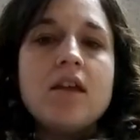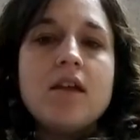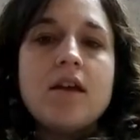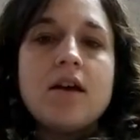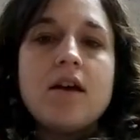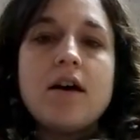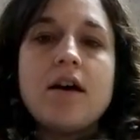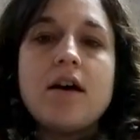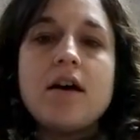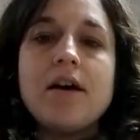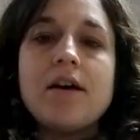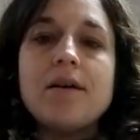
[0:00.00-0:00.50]

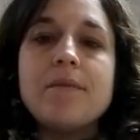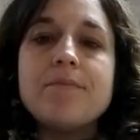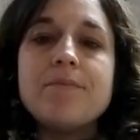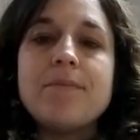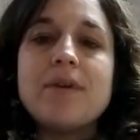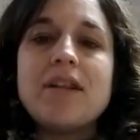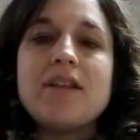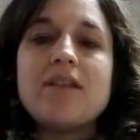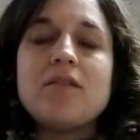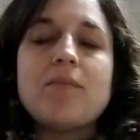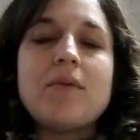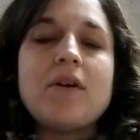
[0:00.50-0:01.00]

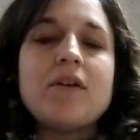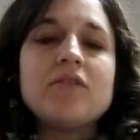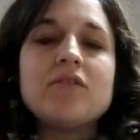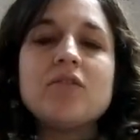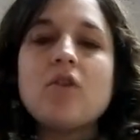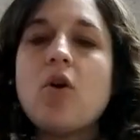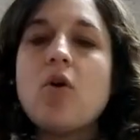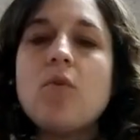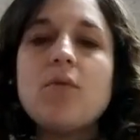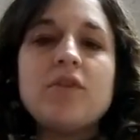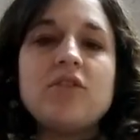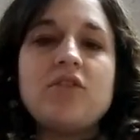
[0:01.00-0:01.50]
But the belts
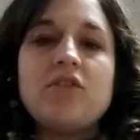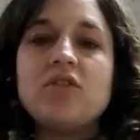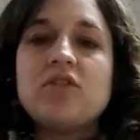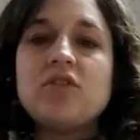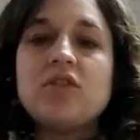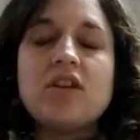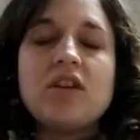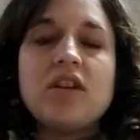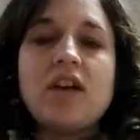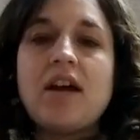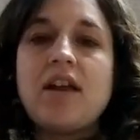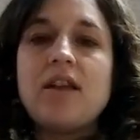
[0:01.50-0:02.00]
always
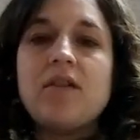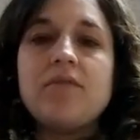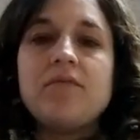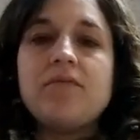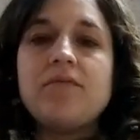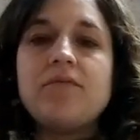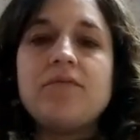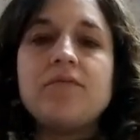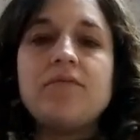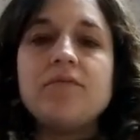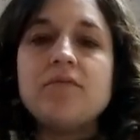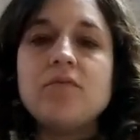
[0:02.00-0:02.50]
just kind of
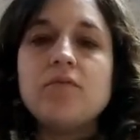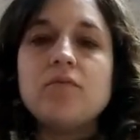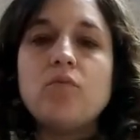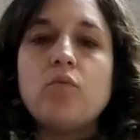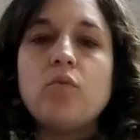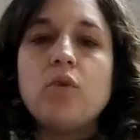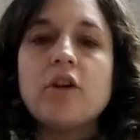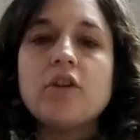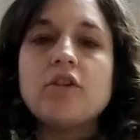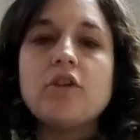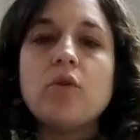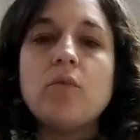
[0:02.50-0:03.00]

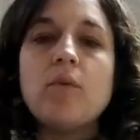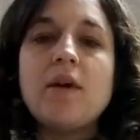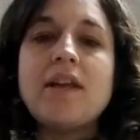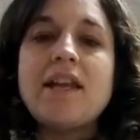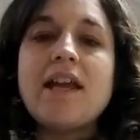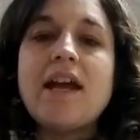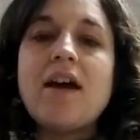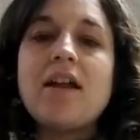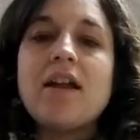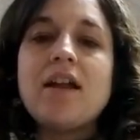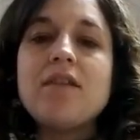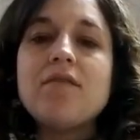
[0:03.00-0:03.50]
work their way down.